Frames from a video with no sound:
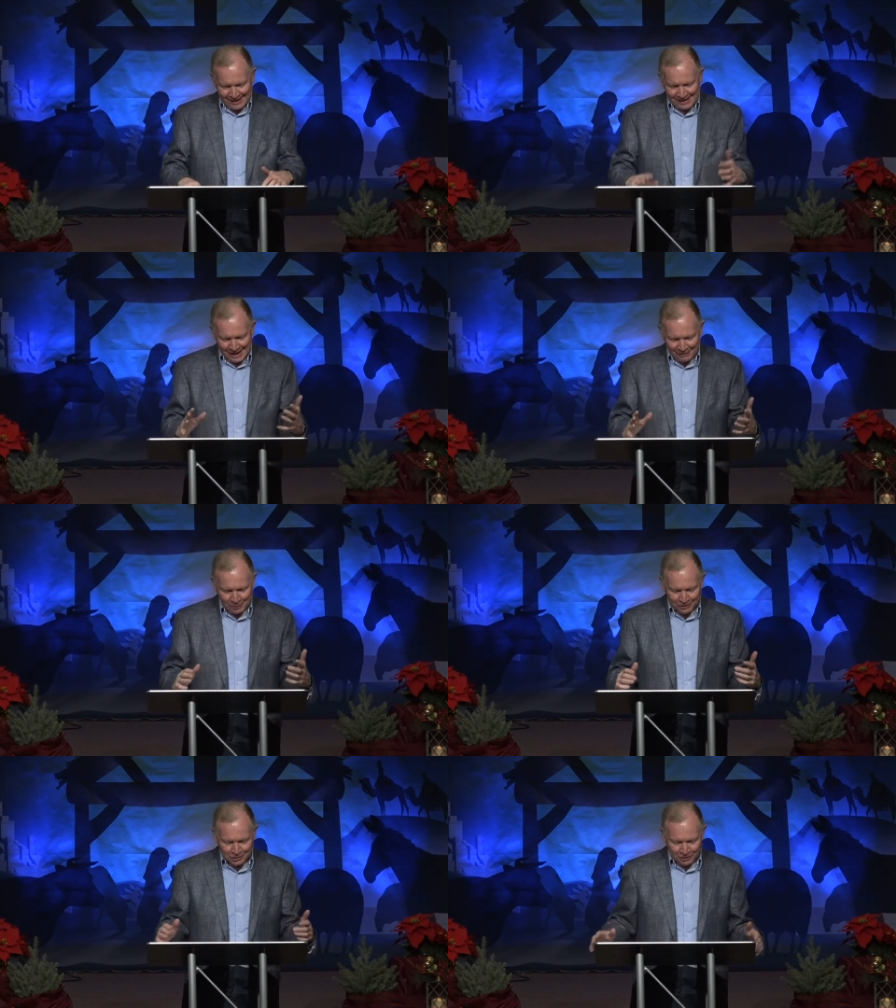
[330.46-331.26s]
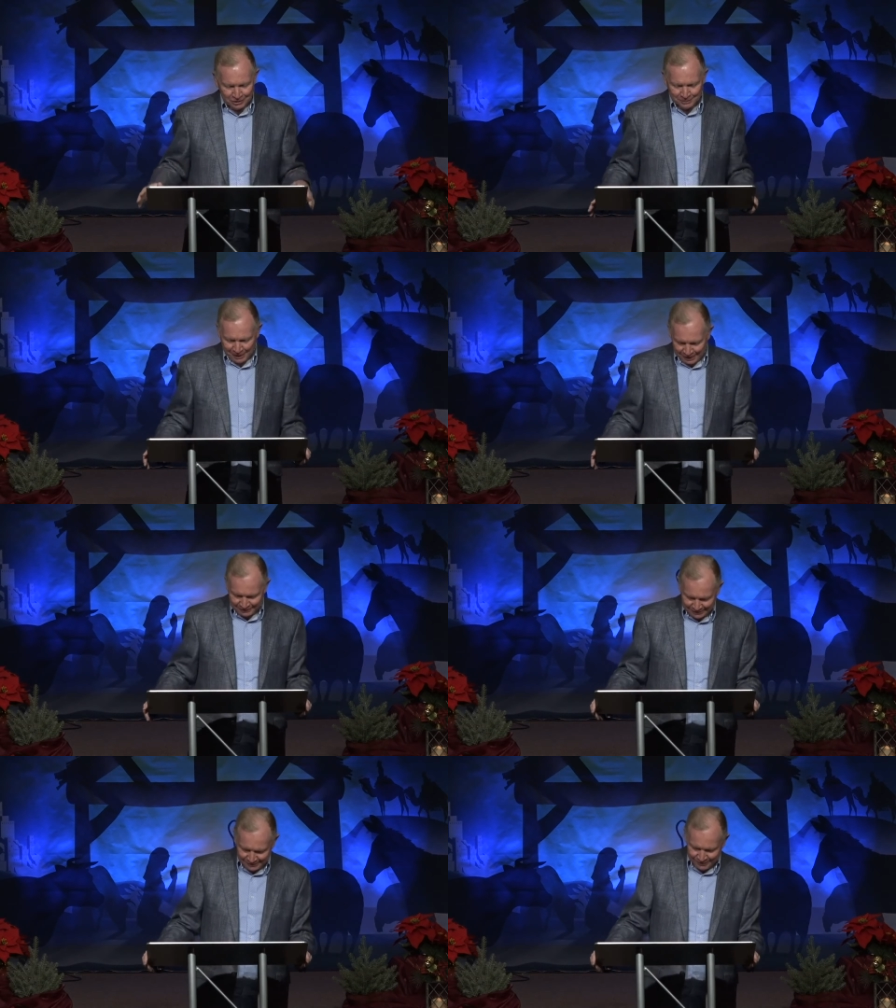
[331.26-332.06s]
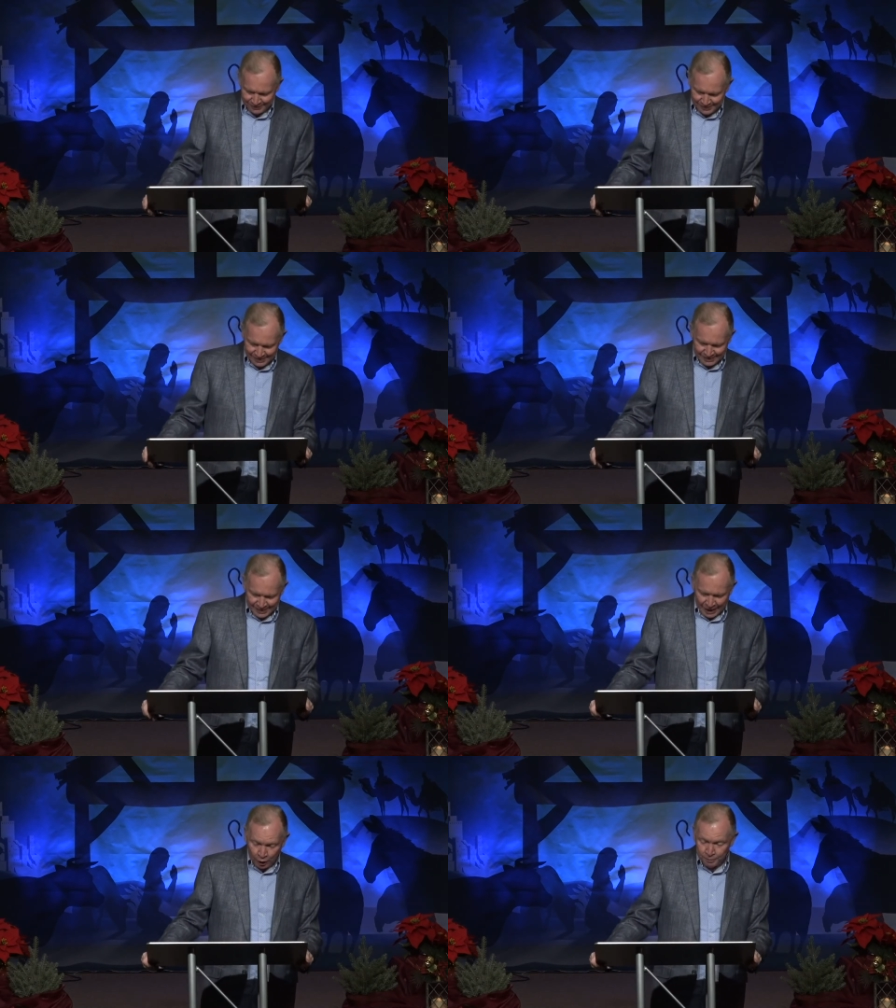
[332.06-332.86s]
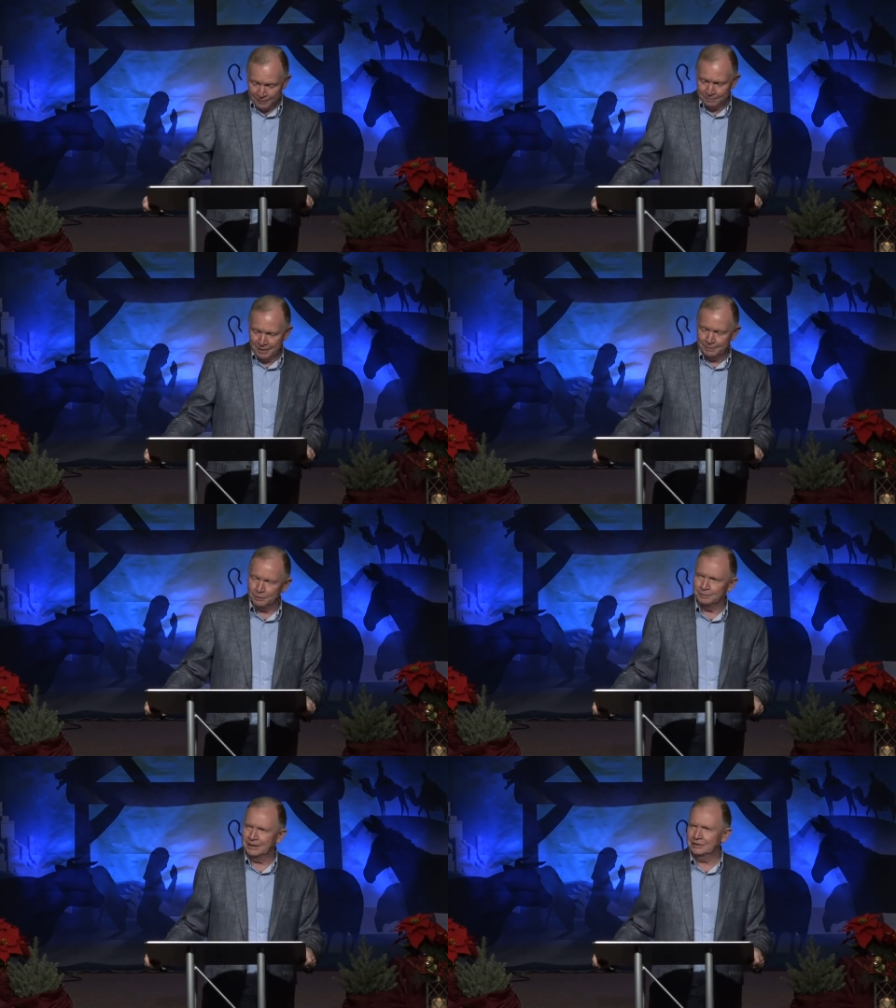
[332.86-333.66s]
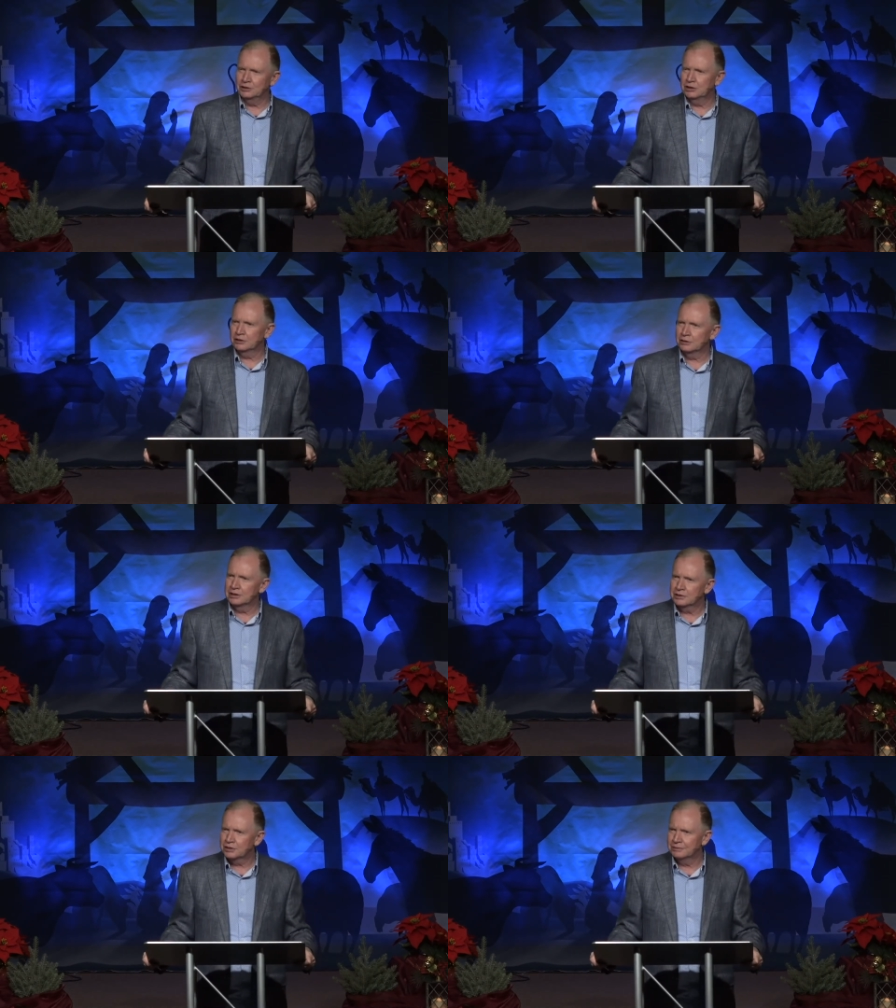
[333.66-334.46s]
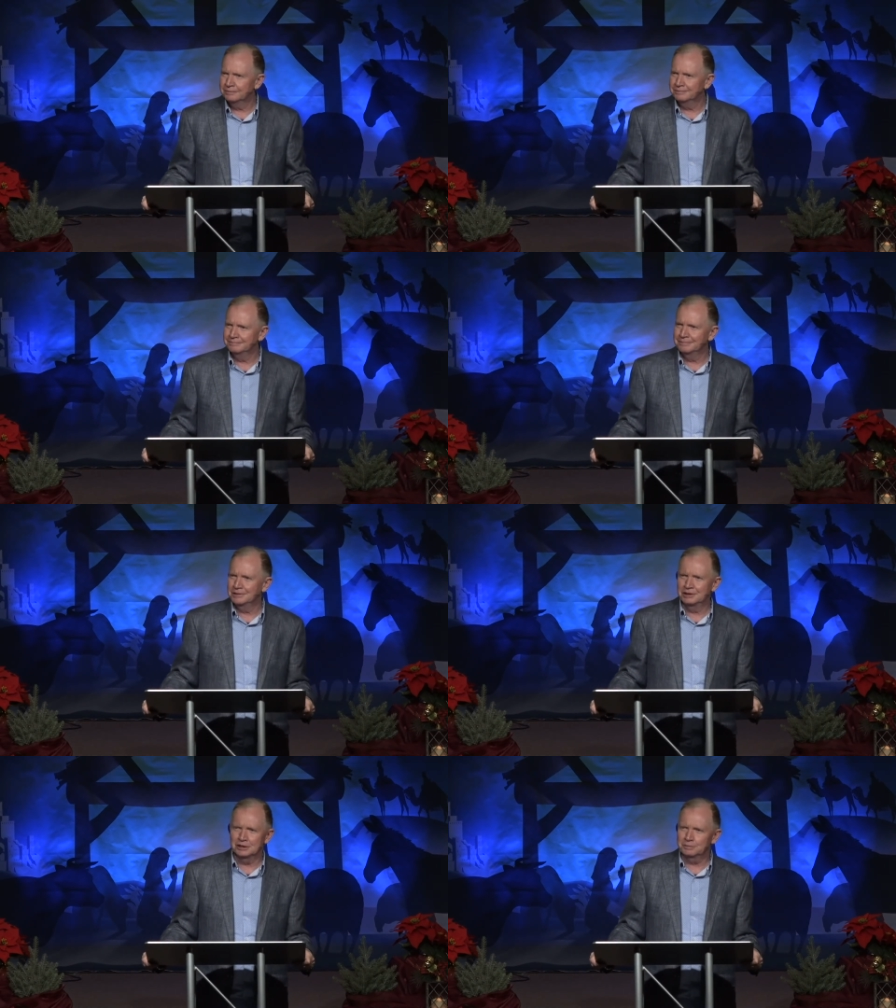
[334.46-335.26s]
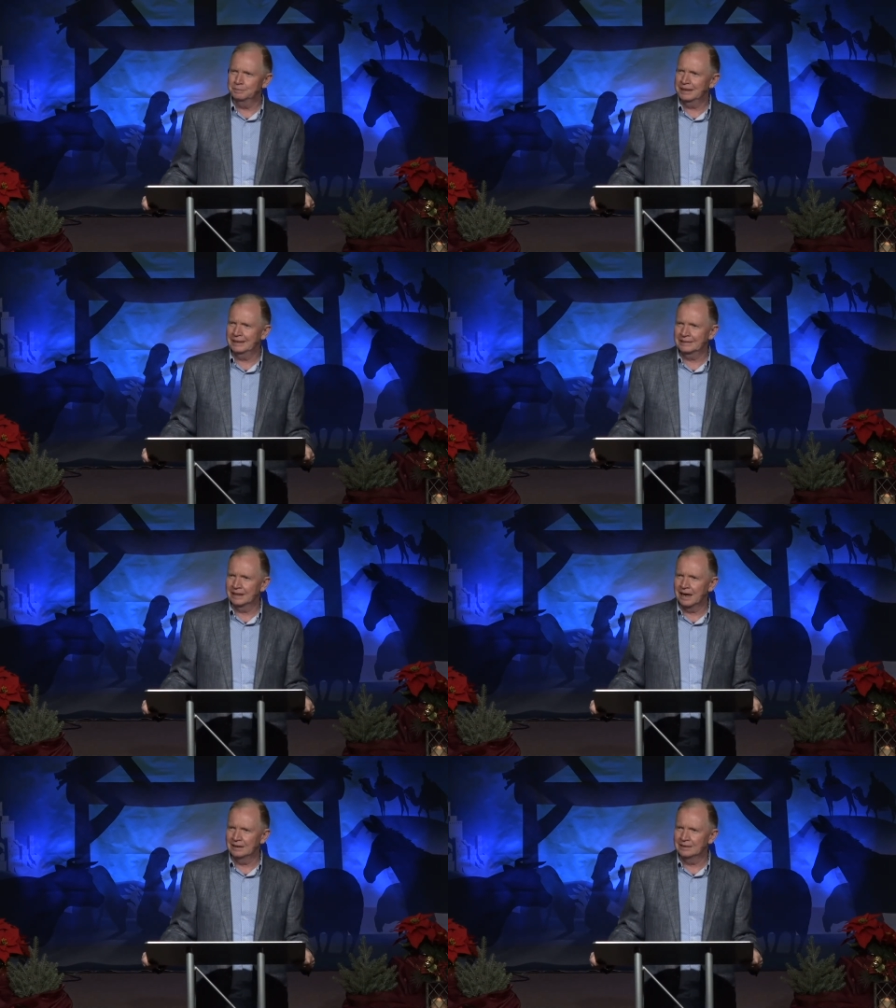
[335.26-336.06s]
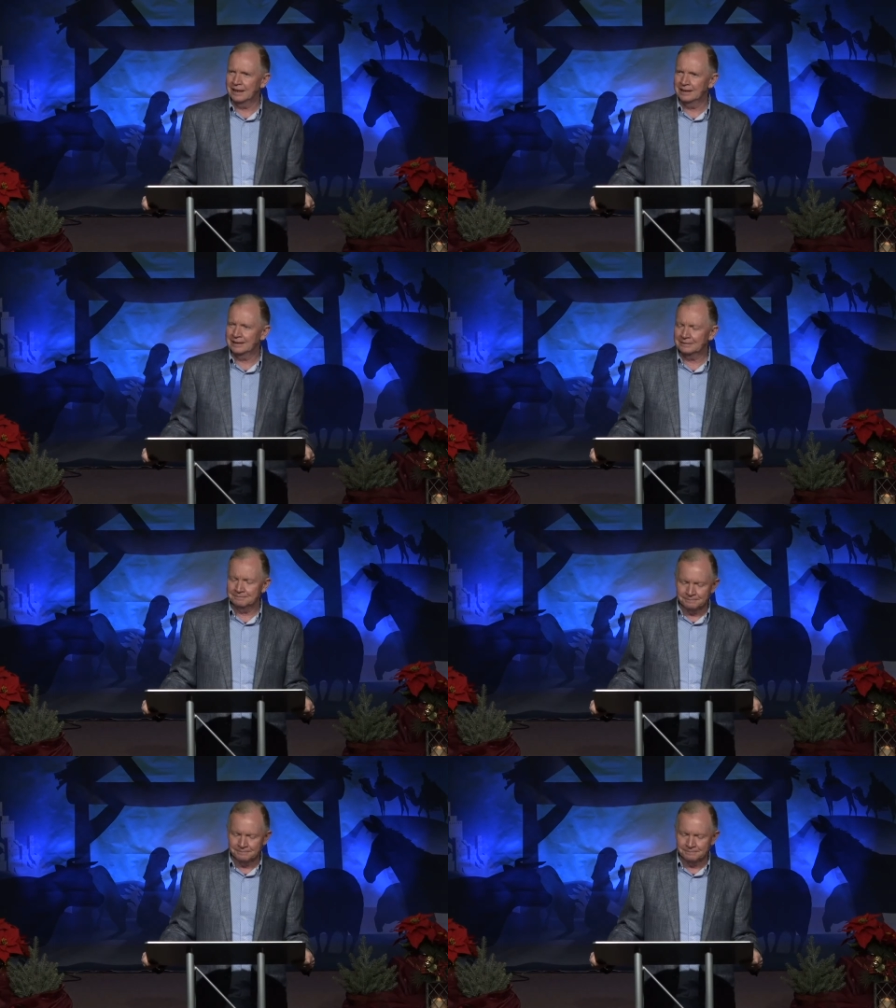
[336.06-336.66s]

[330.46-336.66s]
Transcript: I want to talk about helping people, being generous, and just being godlike.